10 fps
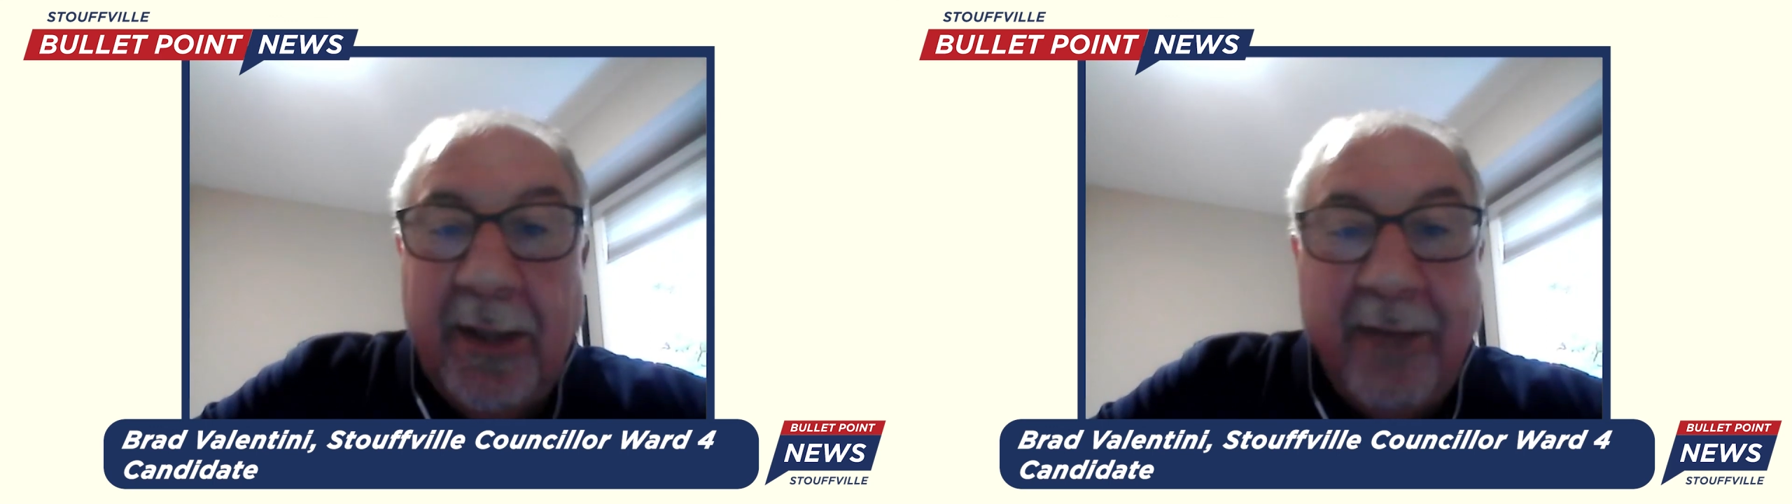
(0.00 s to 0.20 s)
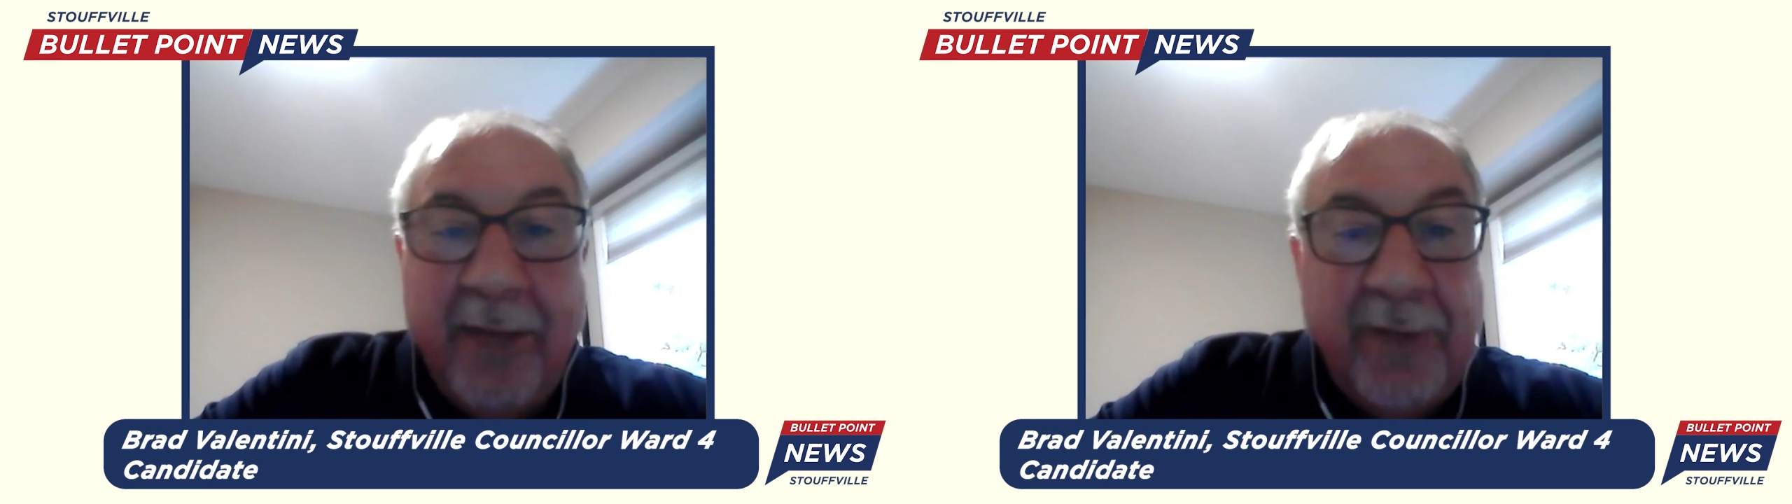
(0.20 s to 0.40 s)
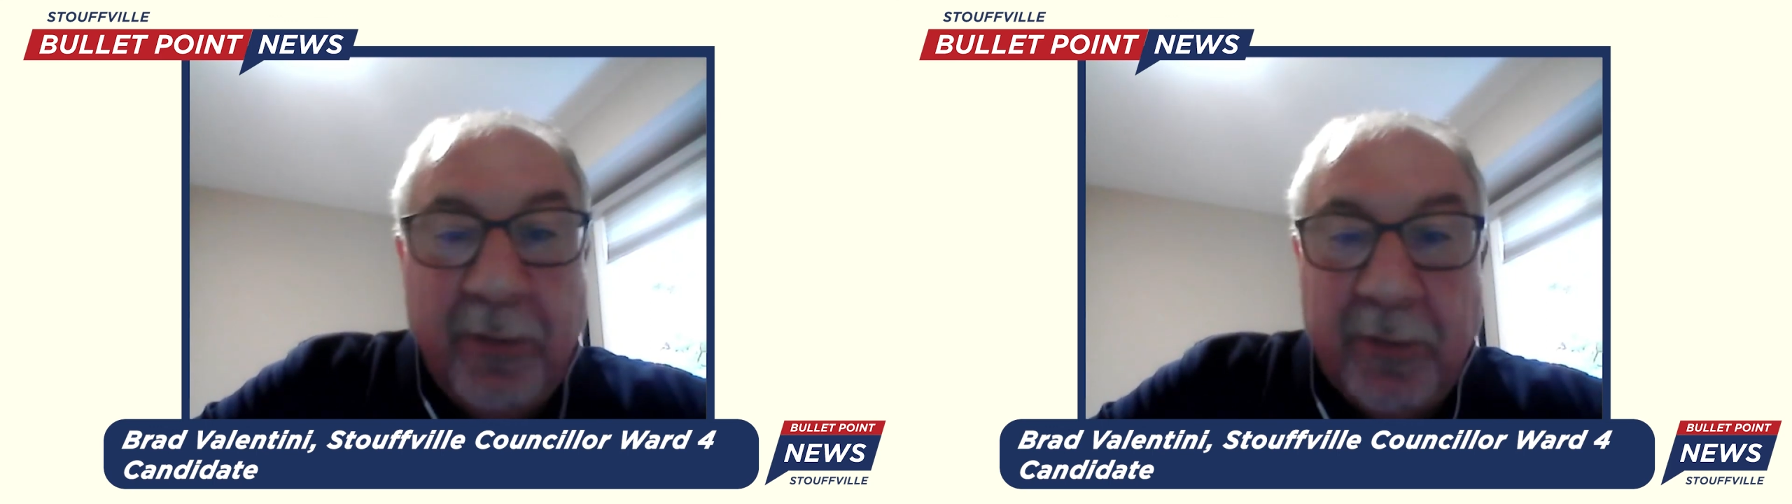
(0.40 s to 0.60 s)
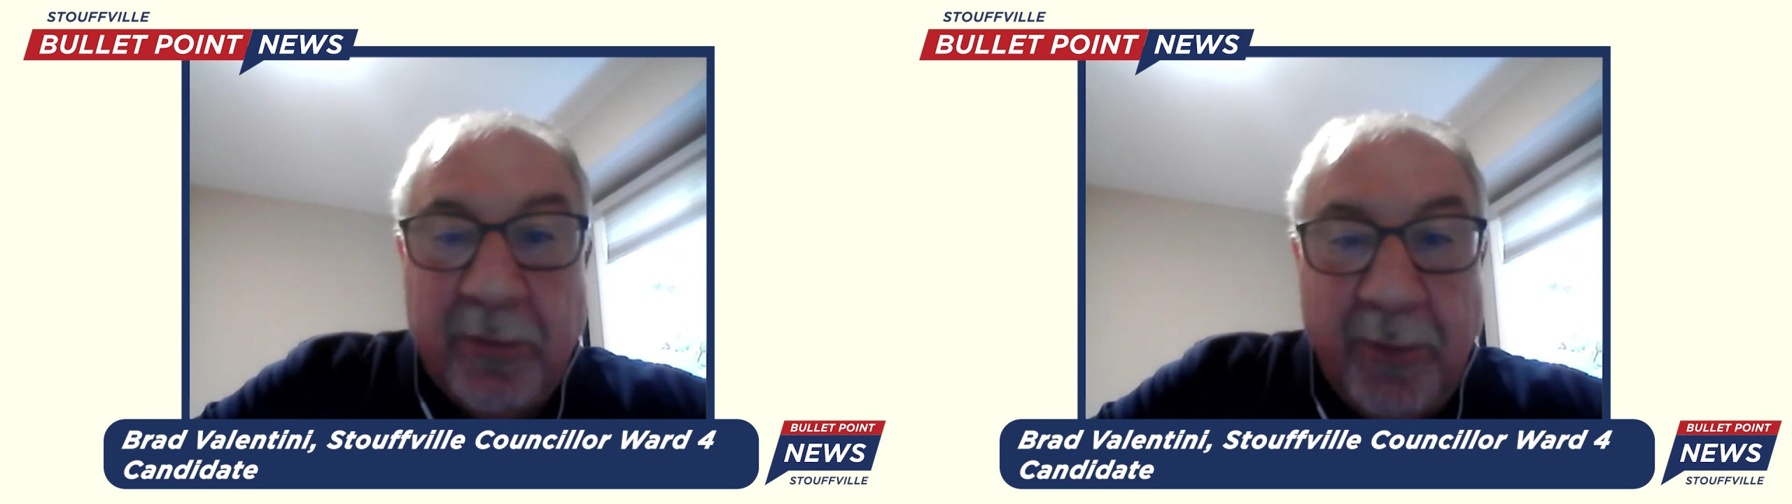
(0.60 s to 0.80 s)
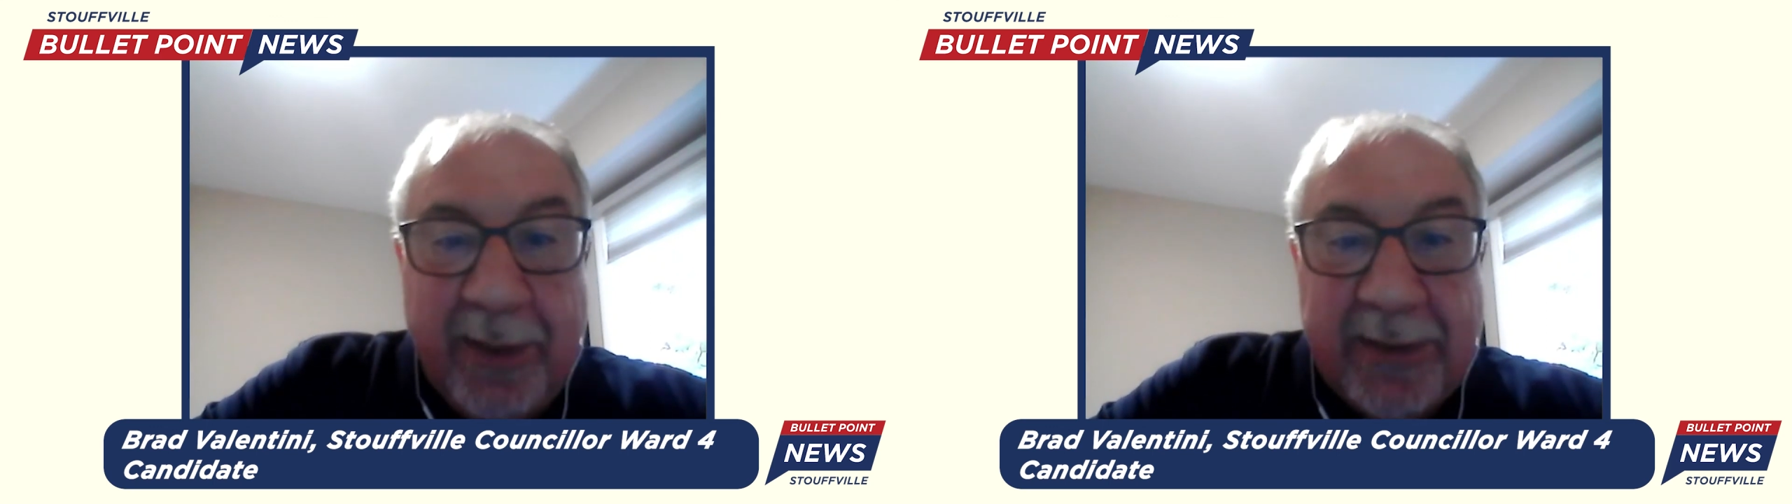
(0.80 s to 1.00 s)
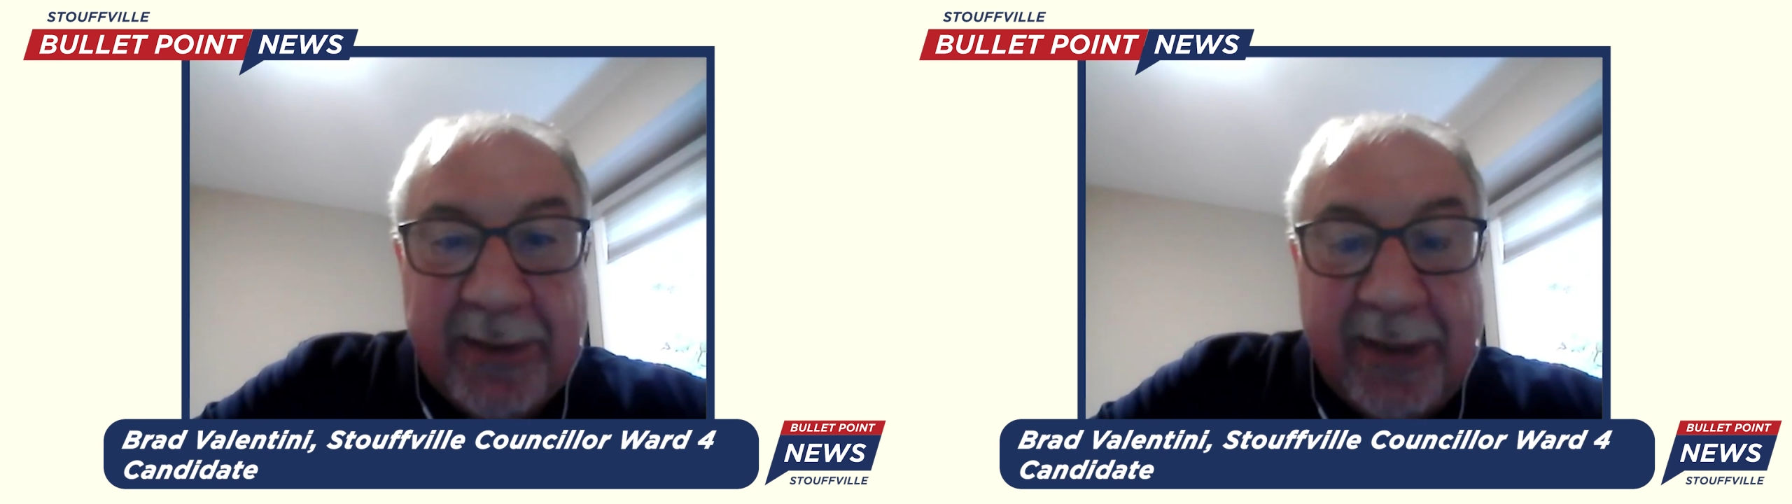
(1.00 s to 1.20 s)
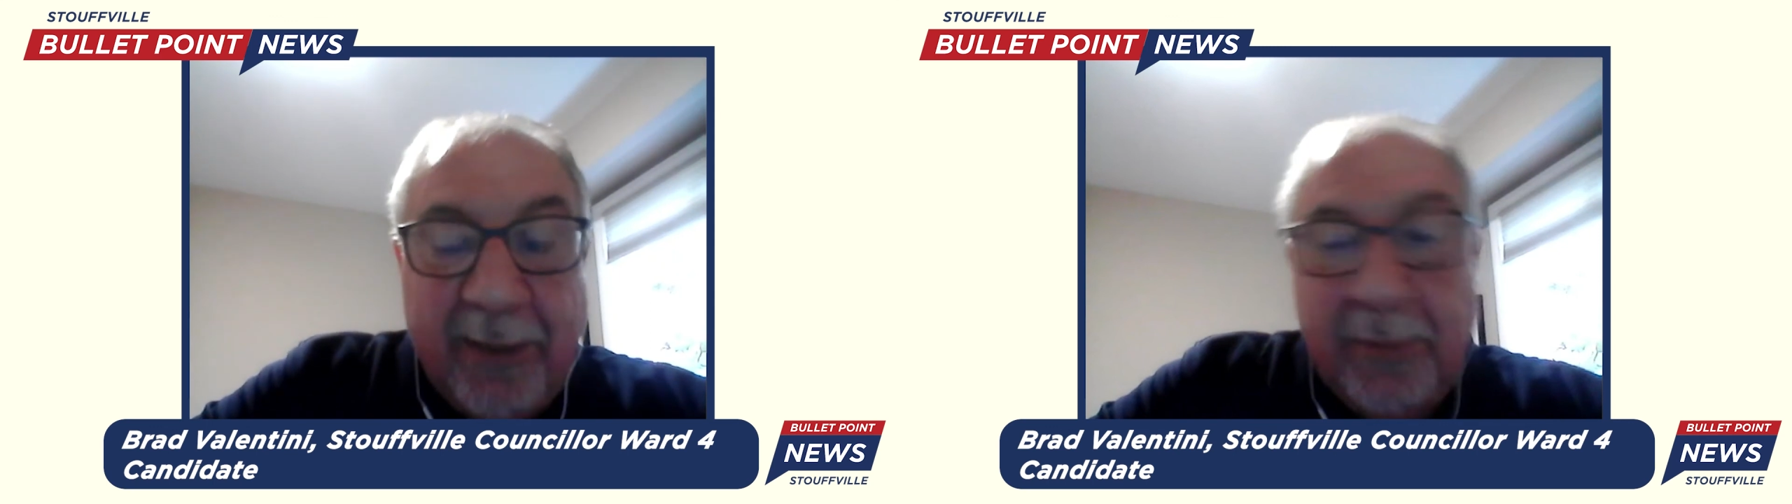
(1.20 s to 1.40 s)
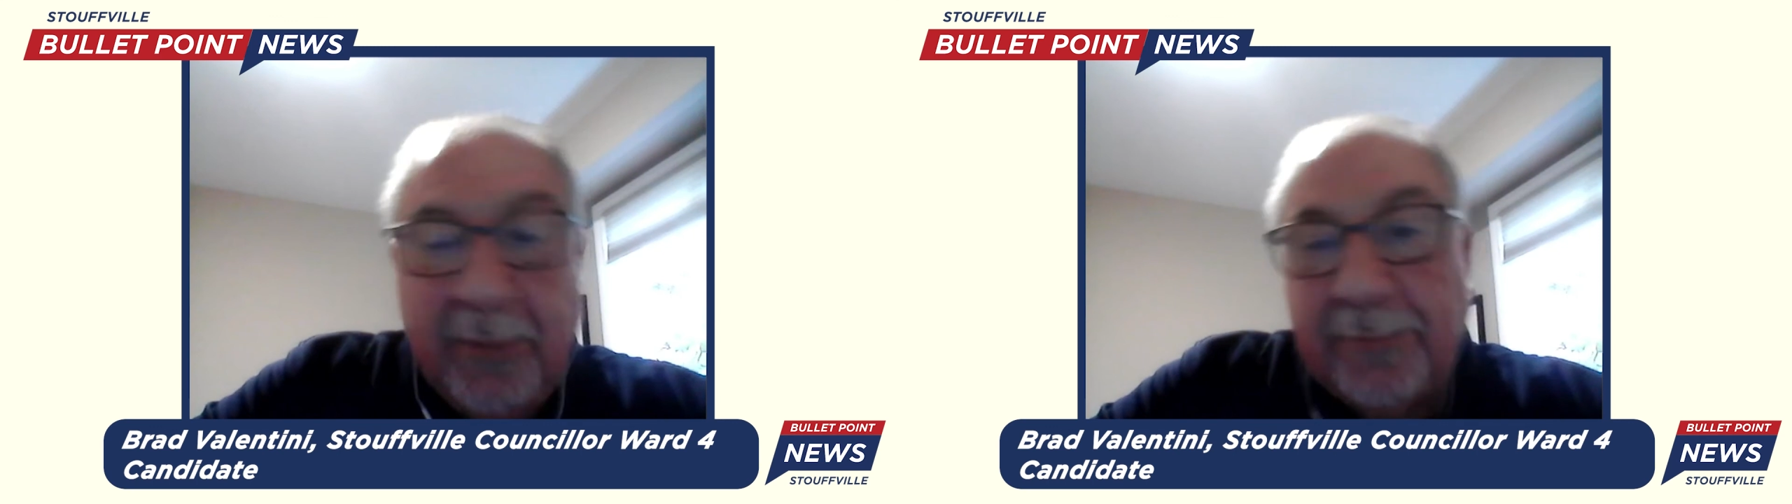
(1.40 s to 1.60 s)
everything will remain the same,